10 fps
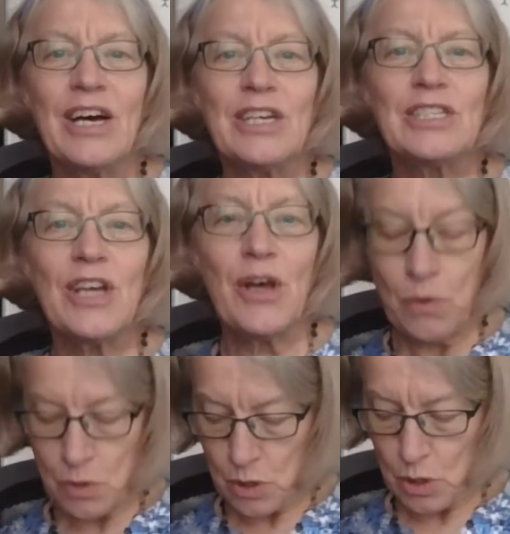
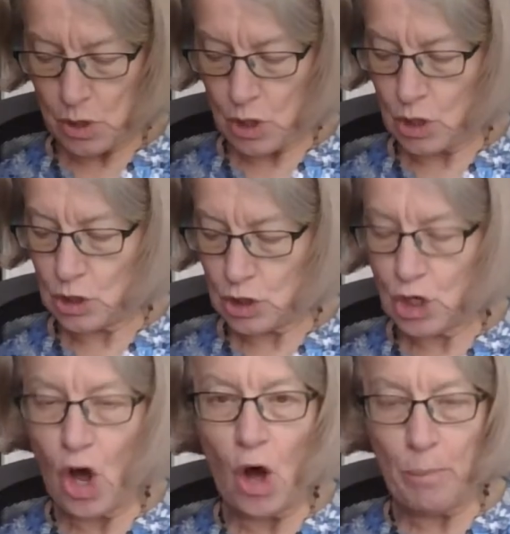So
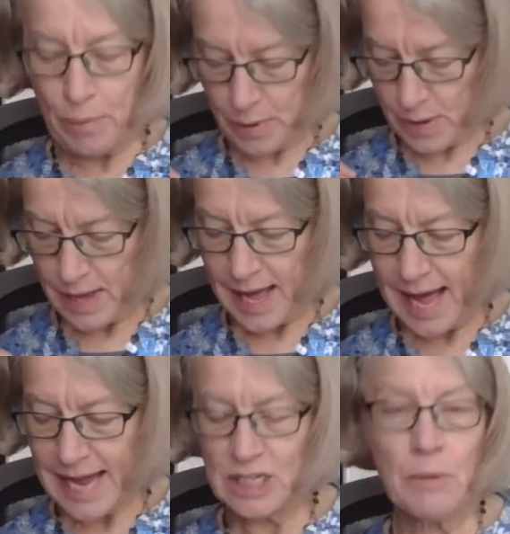top
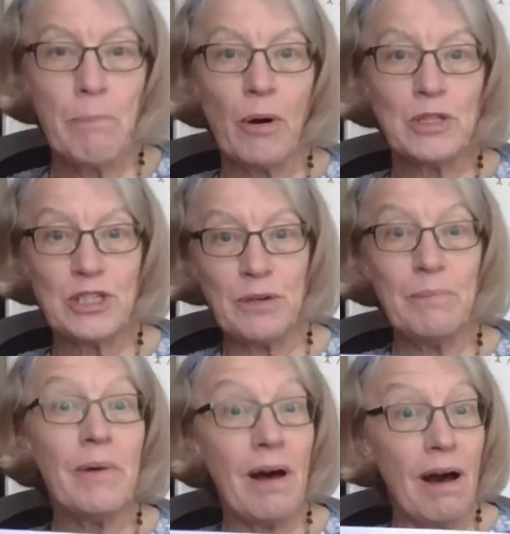and bottom
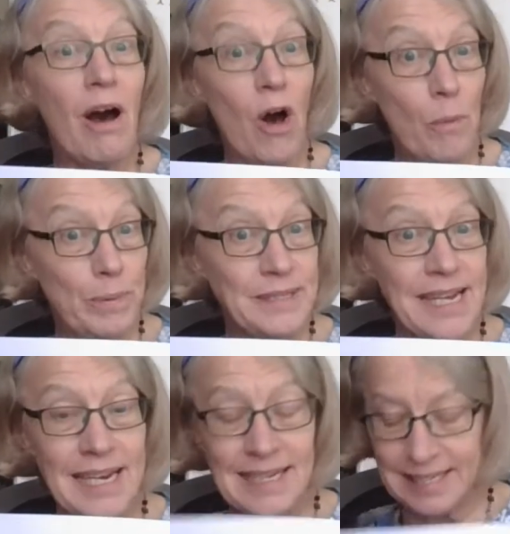are
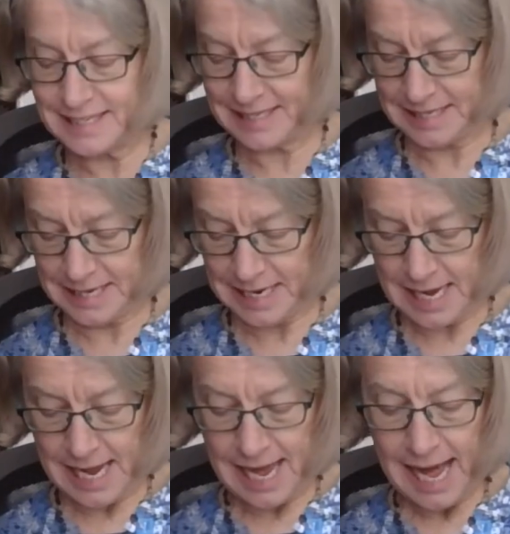opposites,
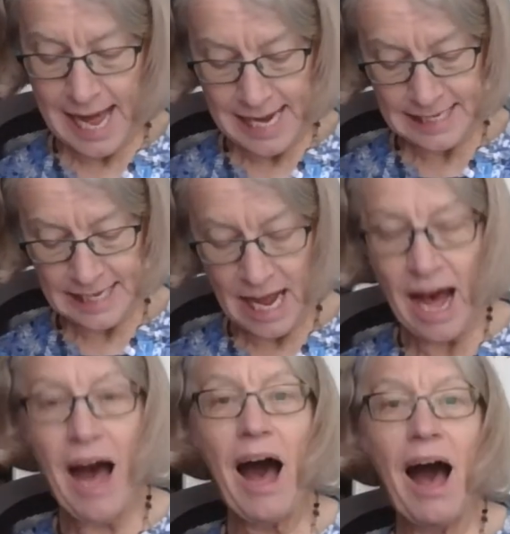and
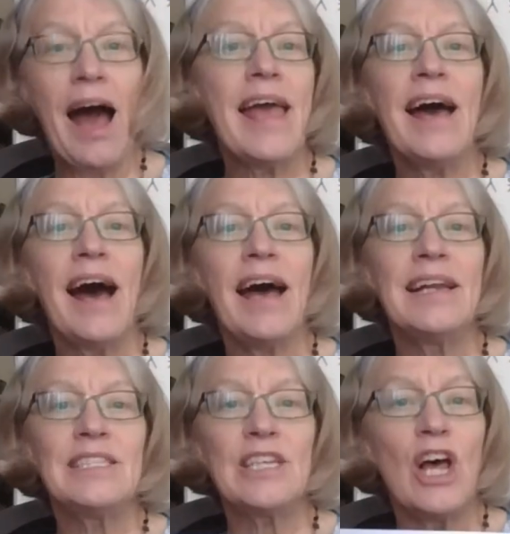high
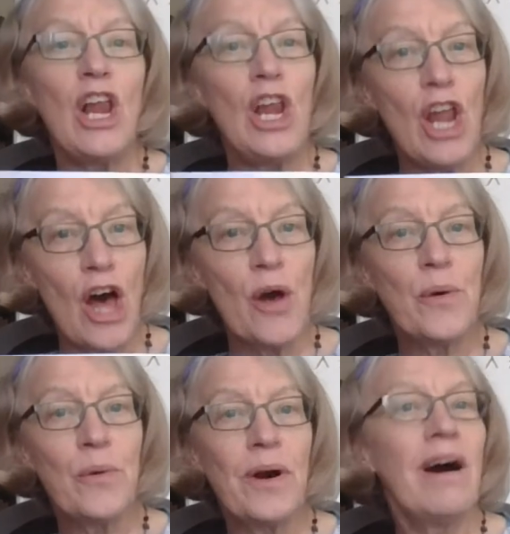and
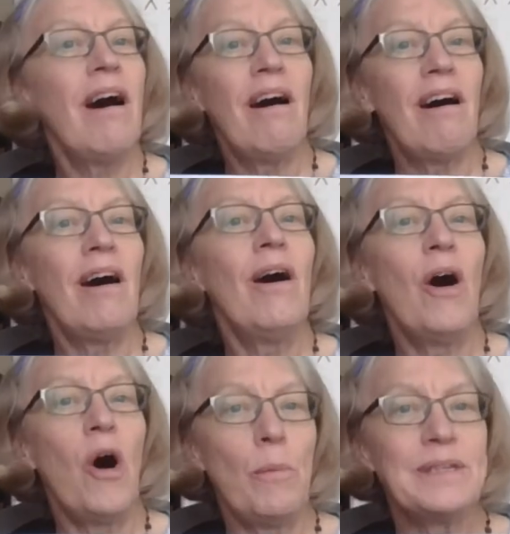low are
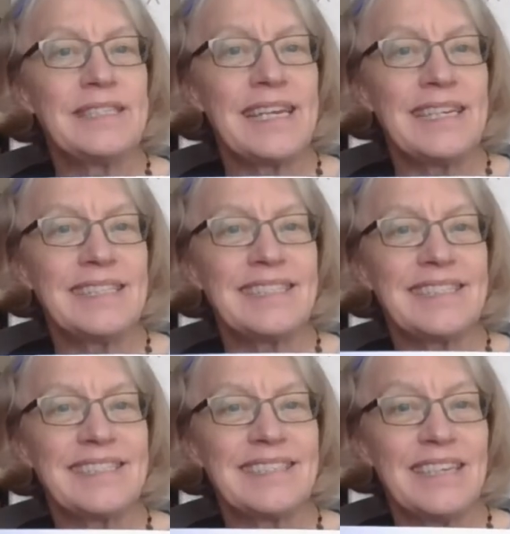
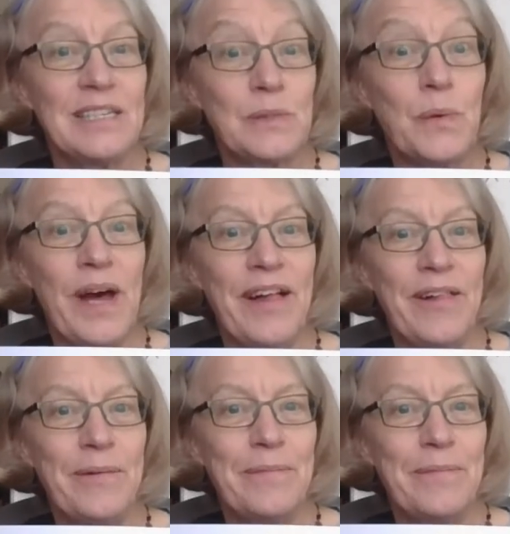opposites. Well,